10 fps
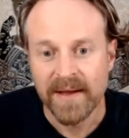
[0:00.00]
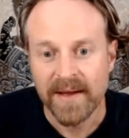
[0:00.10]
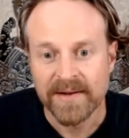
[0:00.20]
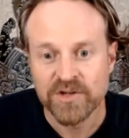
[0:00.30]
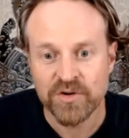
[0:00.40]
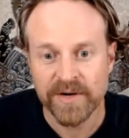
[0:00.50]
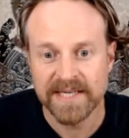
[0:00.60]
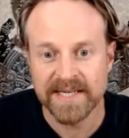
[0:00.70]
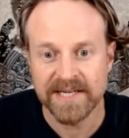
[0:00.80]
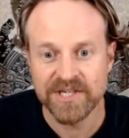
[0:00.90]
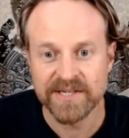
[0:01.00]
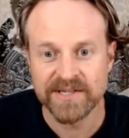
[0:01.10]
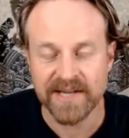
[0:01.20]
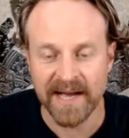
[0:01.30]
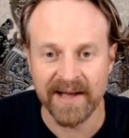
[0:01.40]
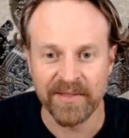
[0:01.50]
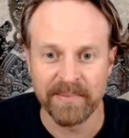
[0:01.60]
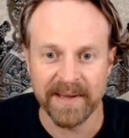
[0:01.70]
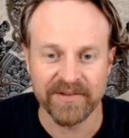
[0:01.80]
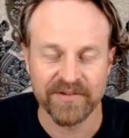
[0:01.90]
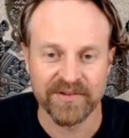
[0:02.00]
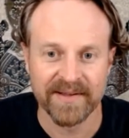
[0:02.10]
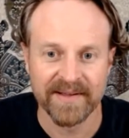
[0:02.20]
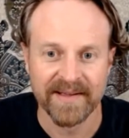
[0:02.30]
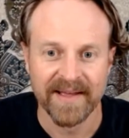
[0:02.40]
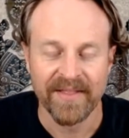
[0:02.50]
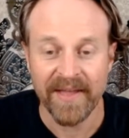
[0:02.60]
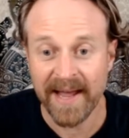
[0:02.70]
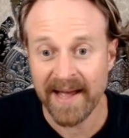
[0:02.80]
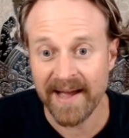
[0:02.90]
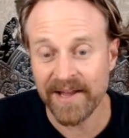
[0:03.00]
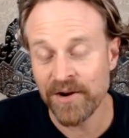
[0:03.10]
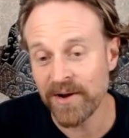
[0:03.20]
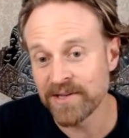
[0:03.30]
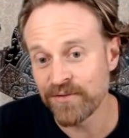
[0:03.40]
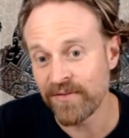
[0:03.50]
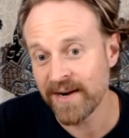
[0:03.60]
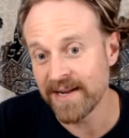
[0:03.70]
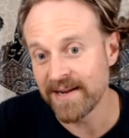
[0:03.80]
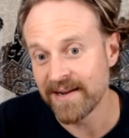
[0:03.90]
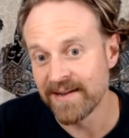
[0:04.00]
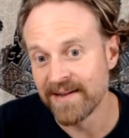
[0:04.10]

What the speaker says: Tree teachers are the best. They are. It's funny.